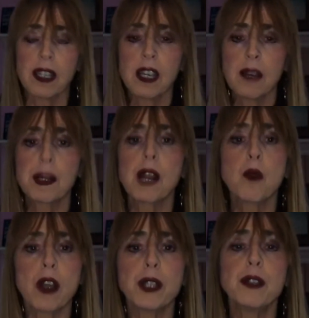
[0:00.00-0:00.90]
but I
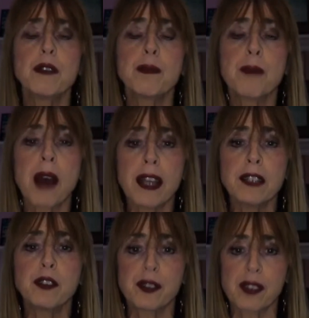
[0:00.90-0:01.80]
want you to remind
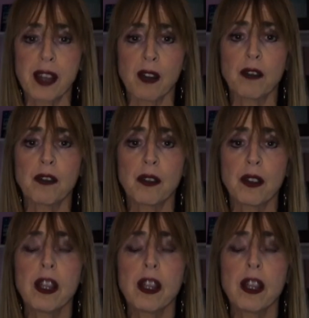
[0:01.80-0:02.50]
yourself